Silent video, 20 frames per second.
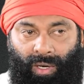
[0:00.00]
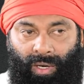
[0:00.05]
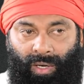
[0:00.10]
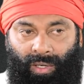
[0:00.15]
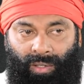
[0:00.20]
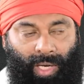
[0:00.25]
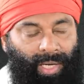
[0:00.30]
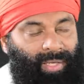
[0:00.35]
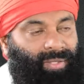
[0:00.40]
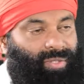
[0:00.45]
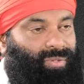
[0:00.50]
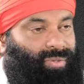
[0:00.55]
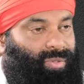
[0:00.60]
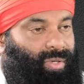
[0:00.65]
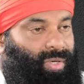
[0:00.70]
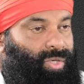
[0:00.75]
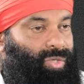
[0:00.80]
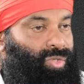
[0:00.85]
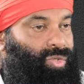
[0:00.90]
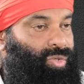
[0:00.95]

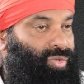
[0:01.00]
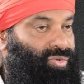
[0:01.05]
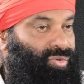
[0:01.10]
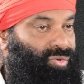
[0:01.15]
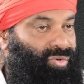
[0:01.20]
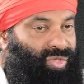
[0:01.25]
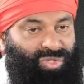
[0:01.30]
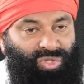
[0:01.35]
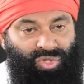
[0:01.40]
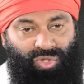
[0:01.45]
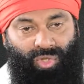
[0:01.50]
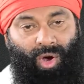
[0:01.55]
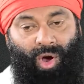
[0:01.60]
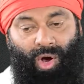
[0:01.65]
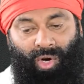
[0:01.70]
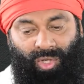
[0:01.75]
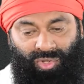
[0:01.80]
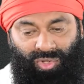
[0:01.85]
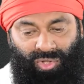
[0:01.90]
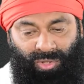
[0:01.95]
Neither you are the rich
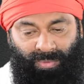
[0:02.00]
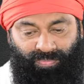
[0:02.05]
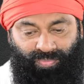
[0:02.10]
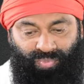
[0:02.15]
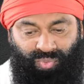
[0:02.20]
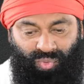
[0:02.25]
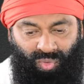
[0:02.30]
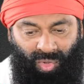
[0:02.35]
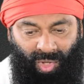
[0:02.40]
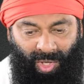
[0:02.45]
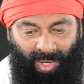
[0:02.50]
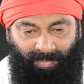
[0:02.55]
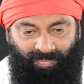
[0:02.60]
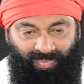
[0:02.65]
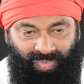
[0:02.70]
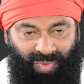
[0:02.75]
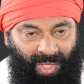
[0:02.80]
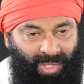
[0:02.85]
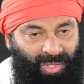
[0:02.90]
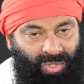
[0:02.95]
or the
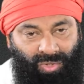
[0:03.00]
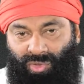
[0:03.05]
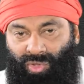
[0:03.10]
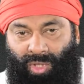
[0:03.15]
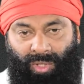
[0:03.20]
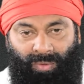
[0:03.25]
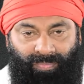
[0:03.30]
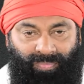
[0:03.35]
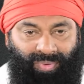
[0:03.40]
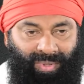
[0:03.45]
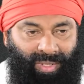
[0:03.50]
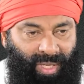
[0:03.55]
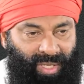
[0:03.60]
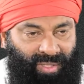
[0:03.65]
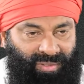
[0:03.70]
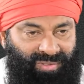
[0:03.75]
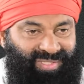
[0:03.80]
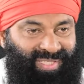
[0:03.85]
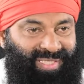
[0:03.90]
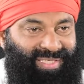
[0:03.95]
poor. You don't
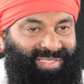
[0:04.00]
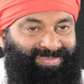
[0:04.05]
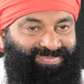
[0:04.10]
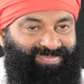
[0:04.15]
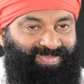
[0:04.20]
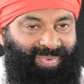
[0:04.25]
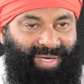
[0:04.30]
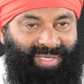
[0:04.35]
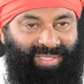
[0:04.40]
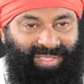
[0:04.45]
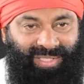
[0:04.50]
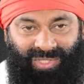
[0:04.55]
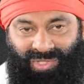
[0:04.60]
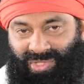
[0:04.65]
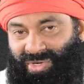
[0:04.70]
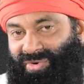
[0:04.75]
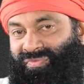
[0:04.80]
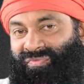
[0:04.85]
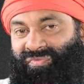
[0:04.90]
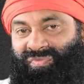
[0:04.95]
belong to any party.
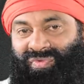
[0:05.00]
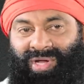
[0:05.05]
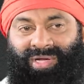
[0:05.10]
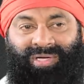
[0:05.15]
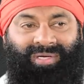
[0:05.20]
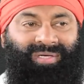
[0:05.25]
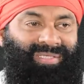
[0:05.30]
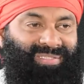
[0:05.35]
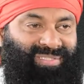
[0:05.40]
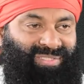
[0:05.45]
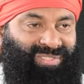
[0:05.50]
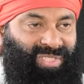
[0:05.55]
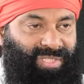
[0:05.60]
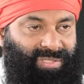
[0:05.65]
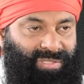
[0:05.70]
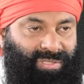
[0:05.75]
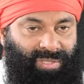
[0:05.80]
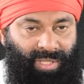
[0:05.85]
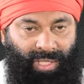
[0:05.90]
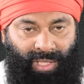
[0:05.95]
Your friend is
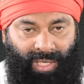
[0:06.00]
just a